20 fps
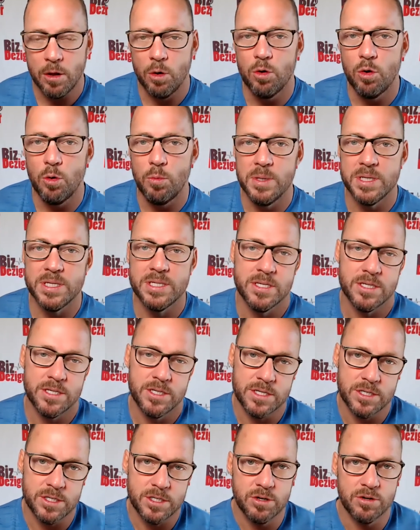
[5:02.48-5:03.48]
local
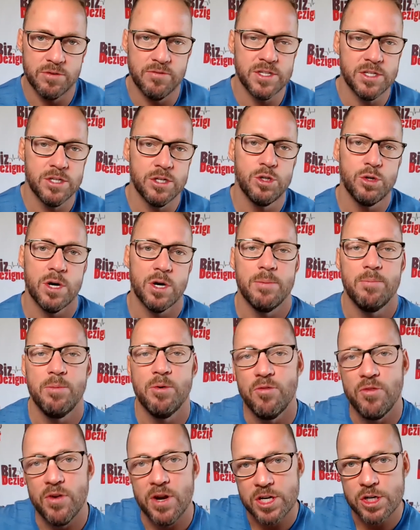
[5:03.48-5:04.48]
businesses, service and trade
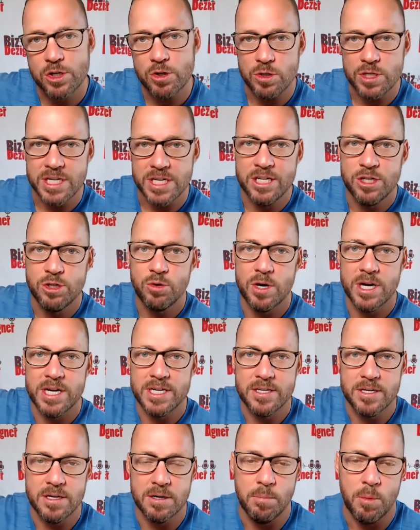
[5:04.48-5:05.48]
professionals
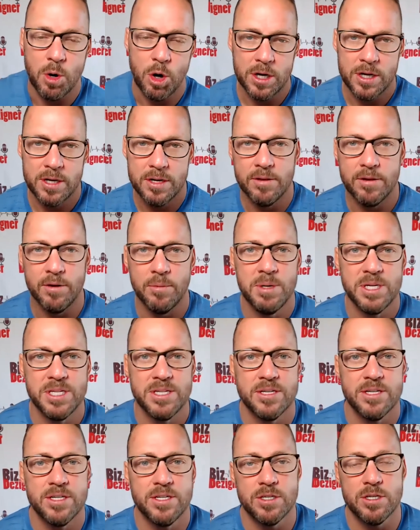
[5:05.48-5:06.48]
interested in marketing their
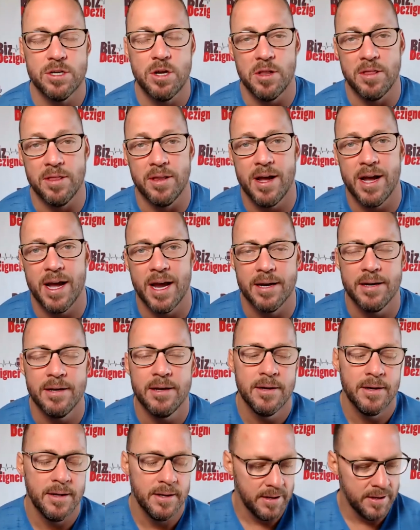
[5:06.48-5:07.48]
businesses
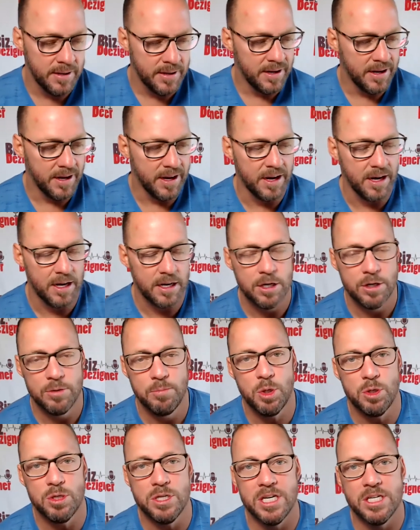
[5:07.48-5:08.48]
online.
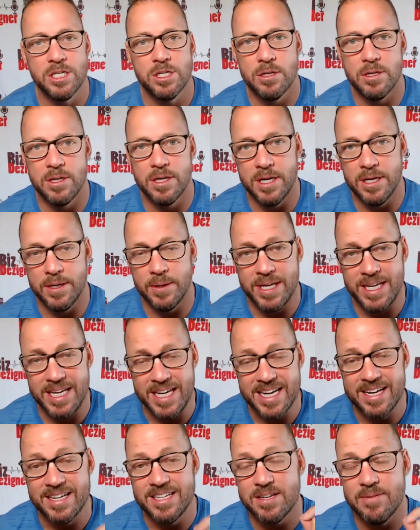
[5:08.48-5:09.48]
Could potentially
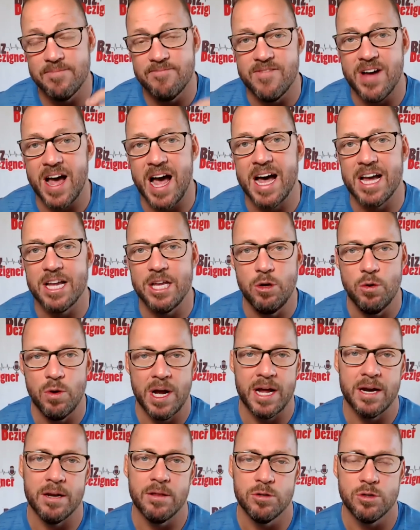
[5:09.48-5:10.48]
get some
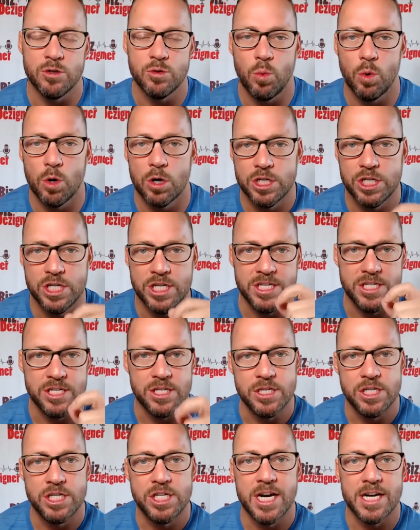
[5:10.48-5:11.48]
value out of those
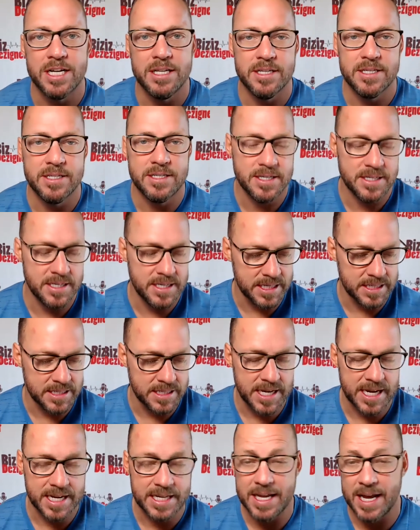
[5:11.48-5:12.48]
worksheets and checklists and
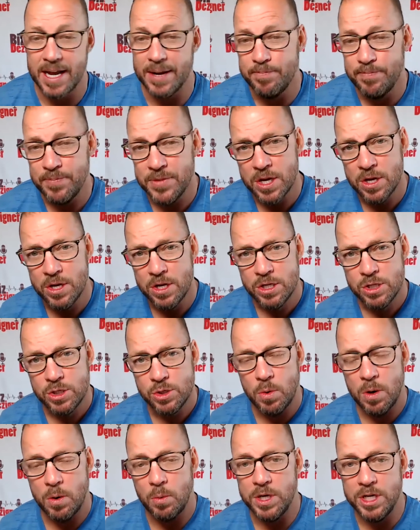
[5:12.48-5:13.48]
things like that.
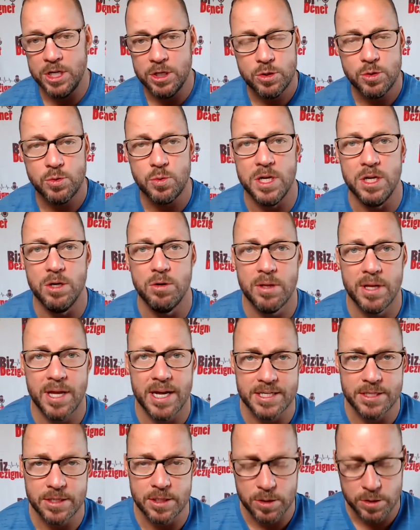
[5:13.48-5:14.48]
So what we do is we
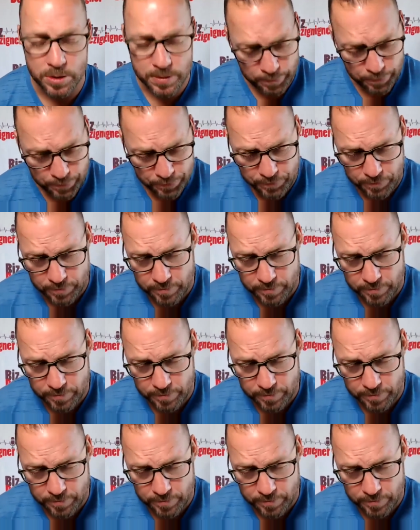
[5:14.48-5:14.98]
utilize those